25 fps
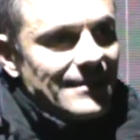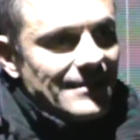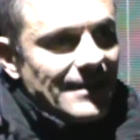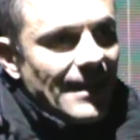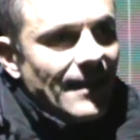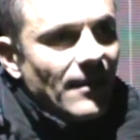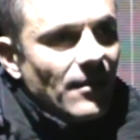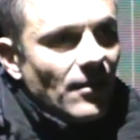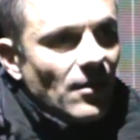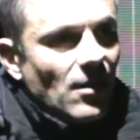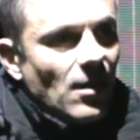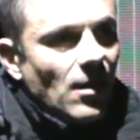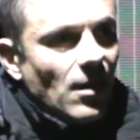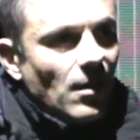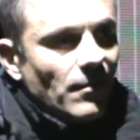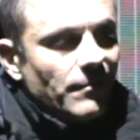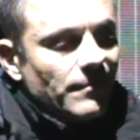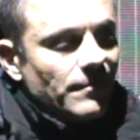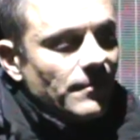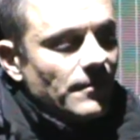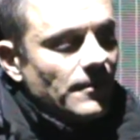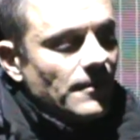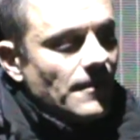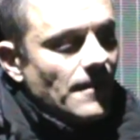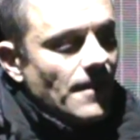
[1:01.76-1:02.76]
second
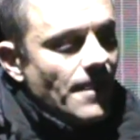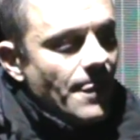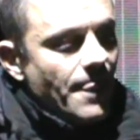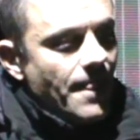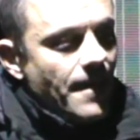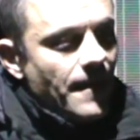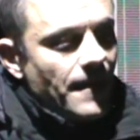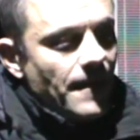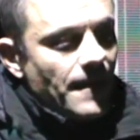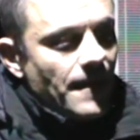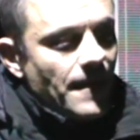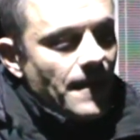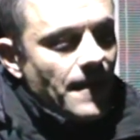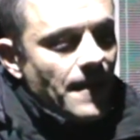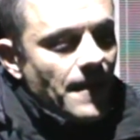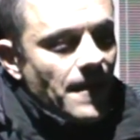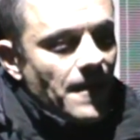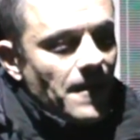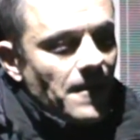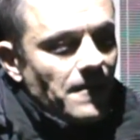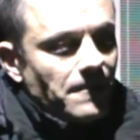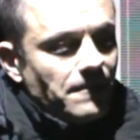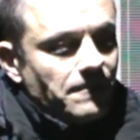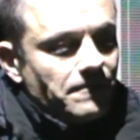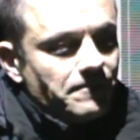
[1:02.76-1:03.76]
half.
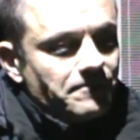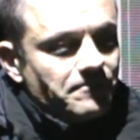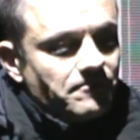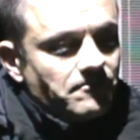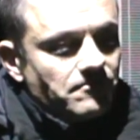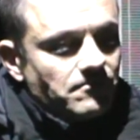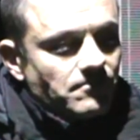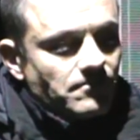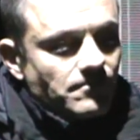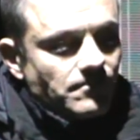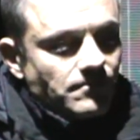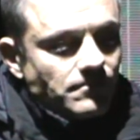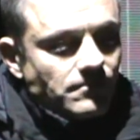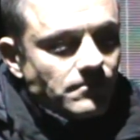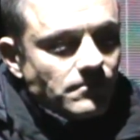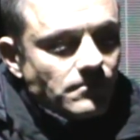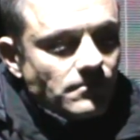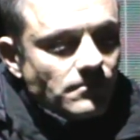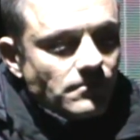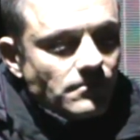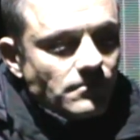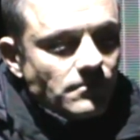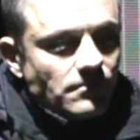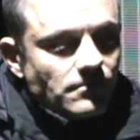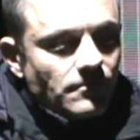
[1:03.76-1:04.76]

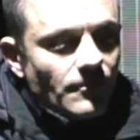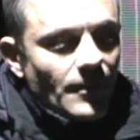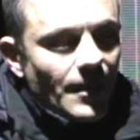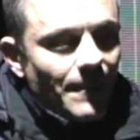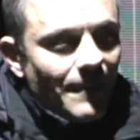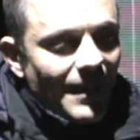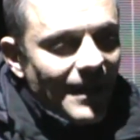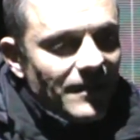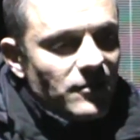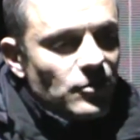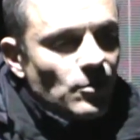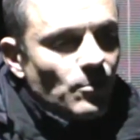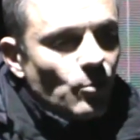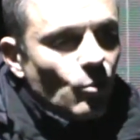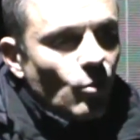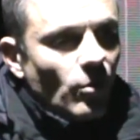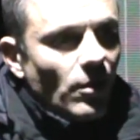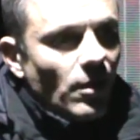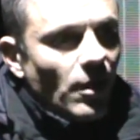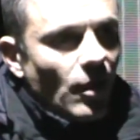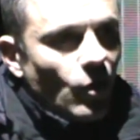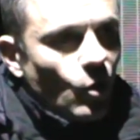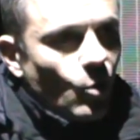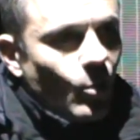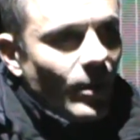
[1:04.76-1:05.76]
Passed the ball a
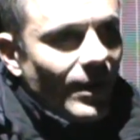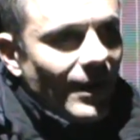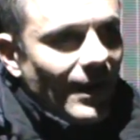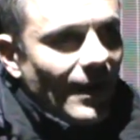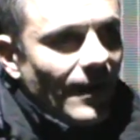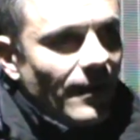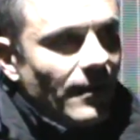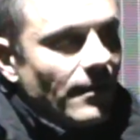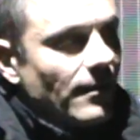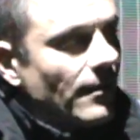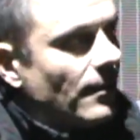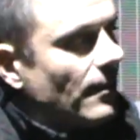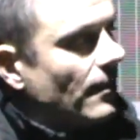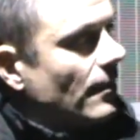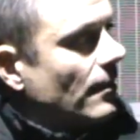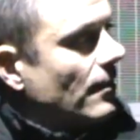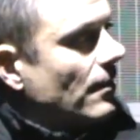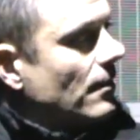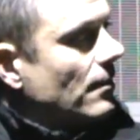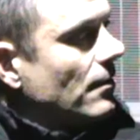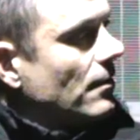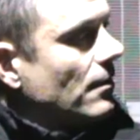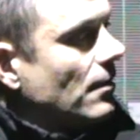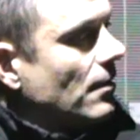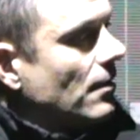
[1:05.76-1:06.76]
lot quicker,
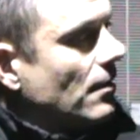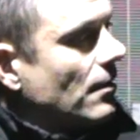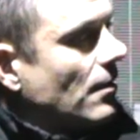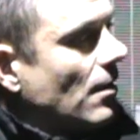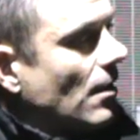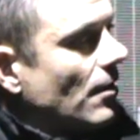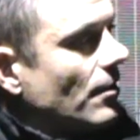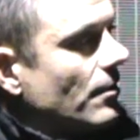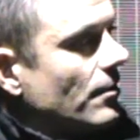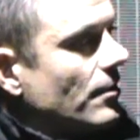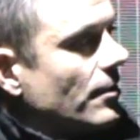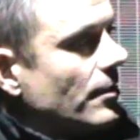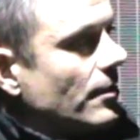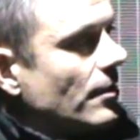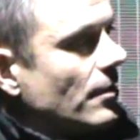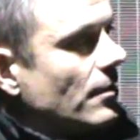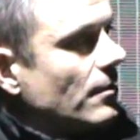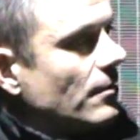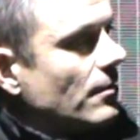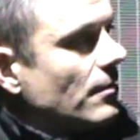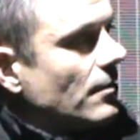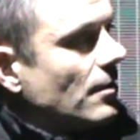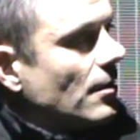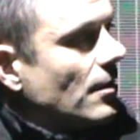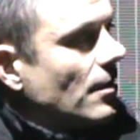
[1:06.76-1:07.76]
got the
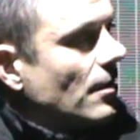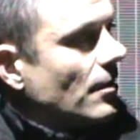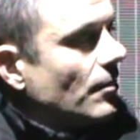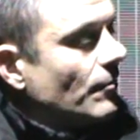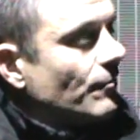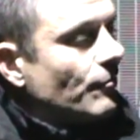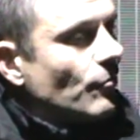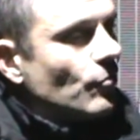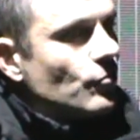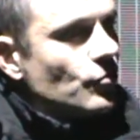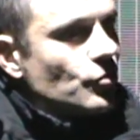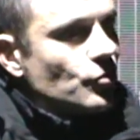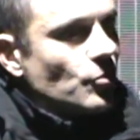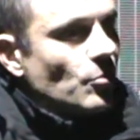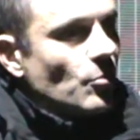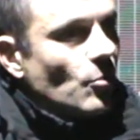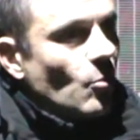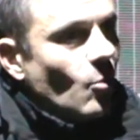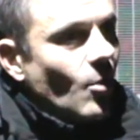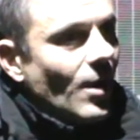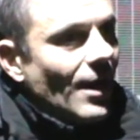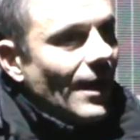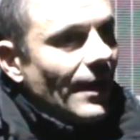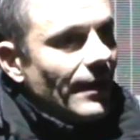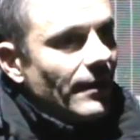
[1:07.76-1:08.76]
front two
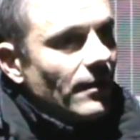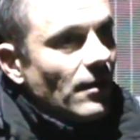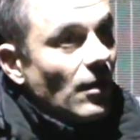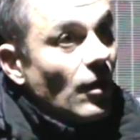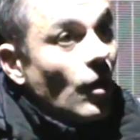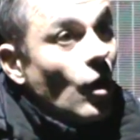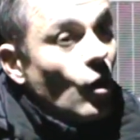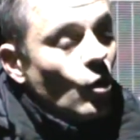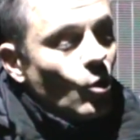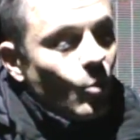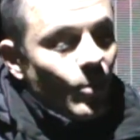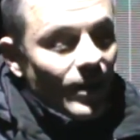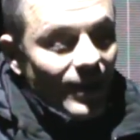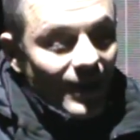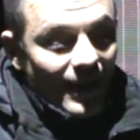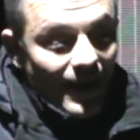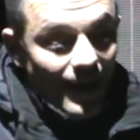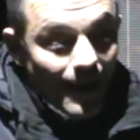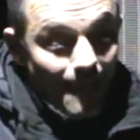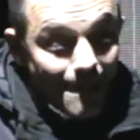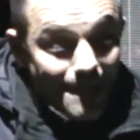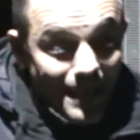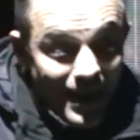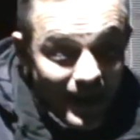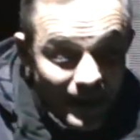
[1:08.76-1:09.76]
away a lot quicker,
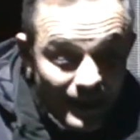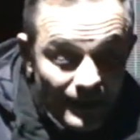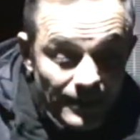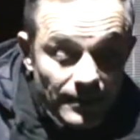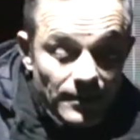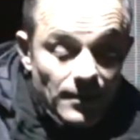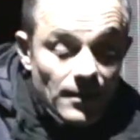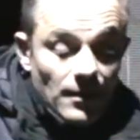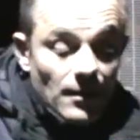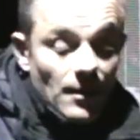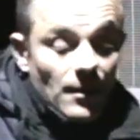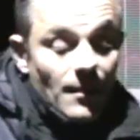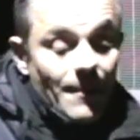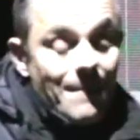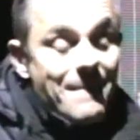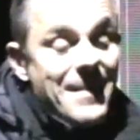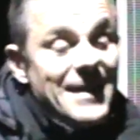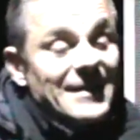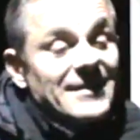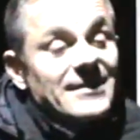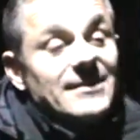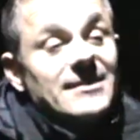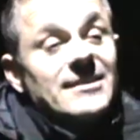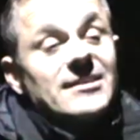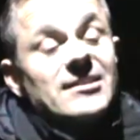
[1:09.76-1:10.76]
and made
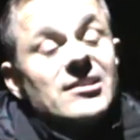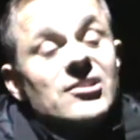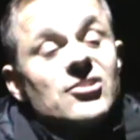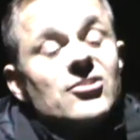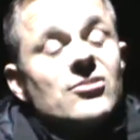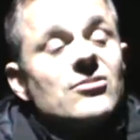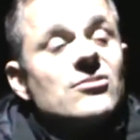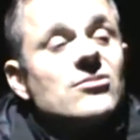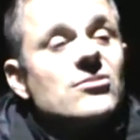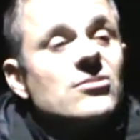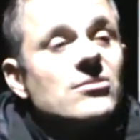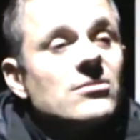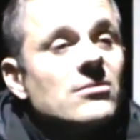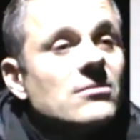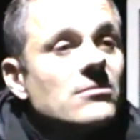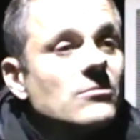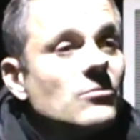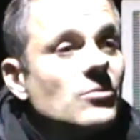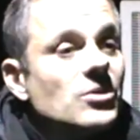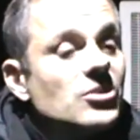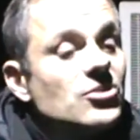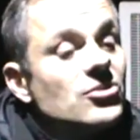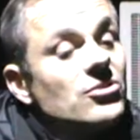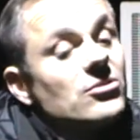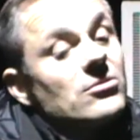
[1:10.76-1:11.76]
better decisions,
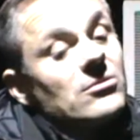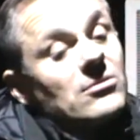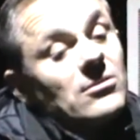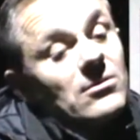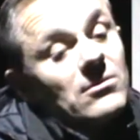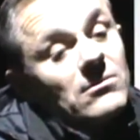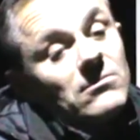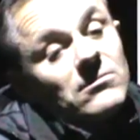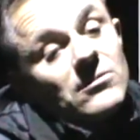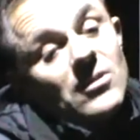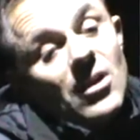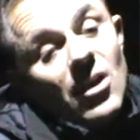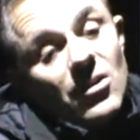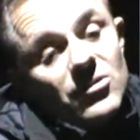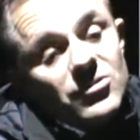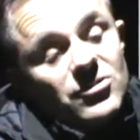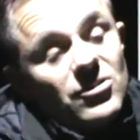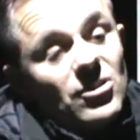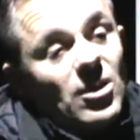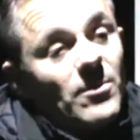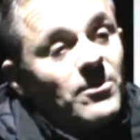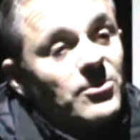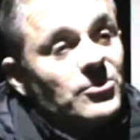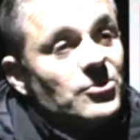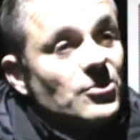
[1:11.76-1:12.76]
which got us the
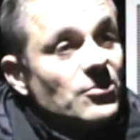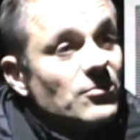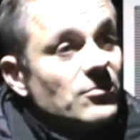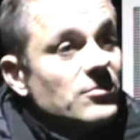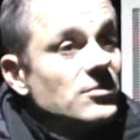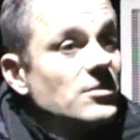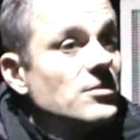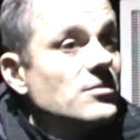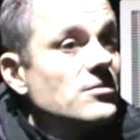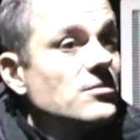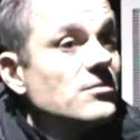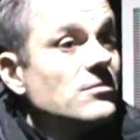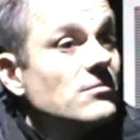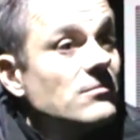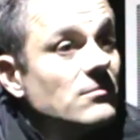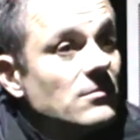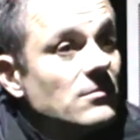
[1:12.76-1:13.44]
opportunities